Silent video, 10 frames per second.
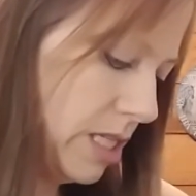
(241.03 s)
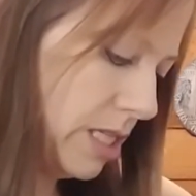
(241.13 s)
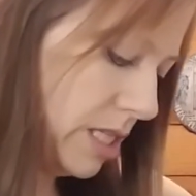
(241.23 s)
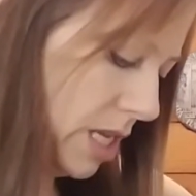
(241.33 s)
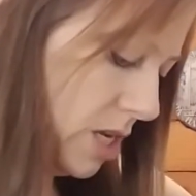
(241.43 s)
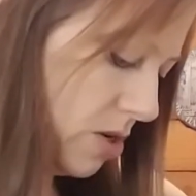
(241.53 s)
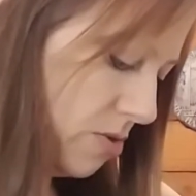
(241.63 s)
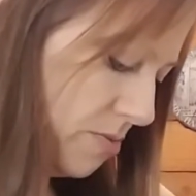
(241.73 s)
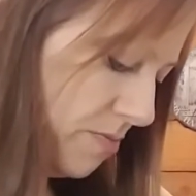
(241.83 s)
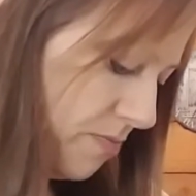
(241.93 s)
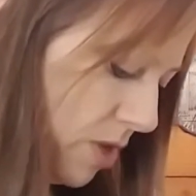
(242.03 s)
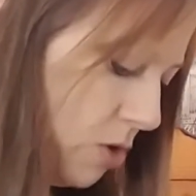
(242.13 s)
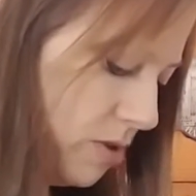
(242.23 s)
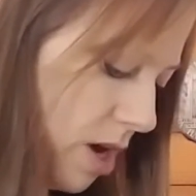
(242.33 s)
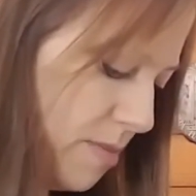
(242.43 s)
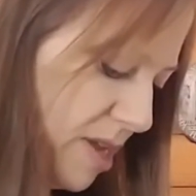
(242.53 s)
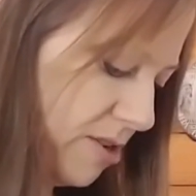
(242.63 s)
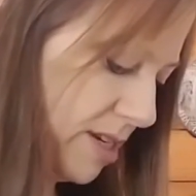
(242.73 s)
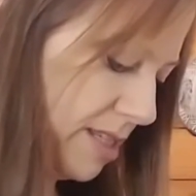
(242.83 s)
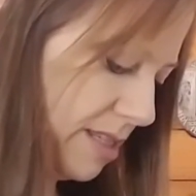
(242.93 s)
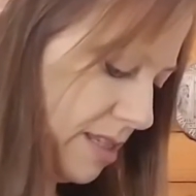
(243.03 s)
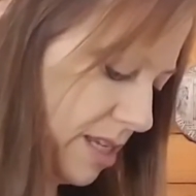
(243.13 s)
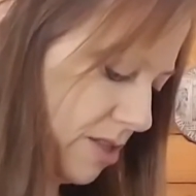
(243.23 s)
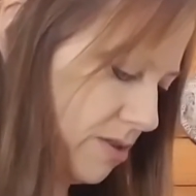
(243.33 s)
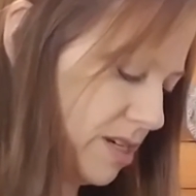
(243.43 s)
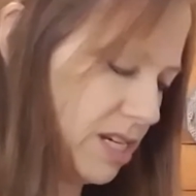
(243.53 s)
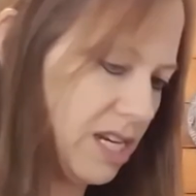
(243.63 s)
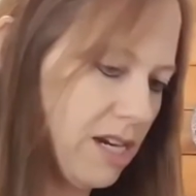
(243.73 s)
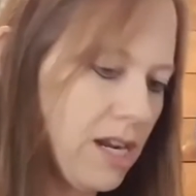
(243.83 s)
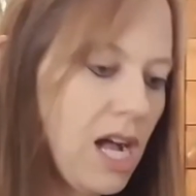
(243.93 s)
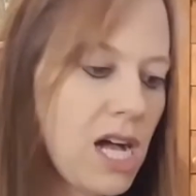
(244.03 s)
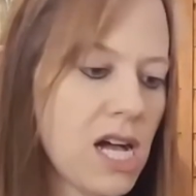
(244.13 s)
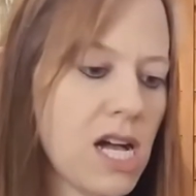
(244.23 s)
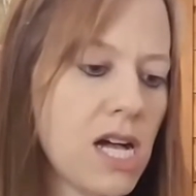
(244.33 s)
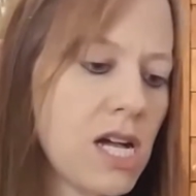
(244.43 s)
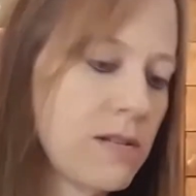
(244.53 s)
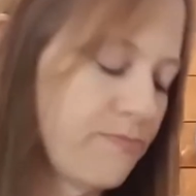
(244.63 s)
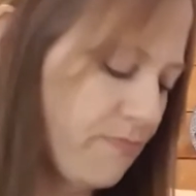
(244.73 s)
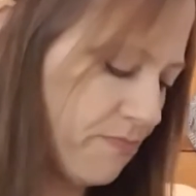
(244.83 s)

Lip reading: So, oh, there are batteries included in here. Haha!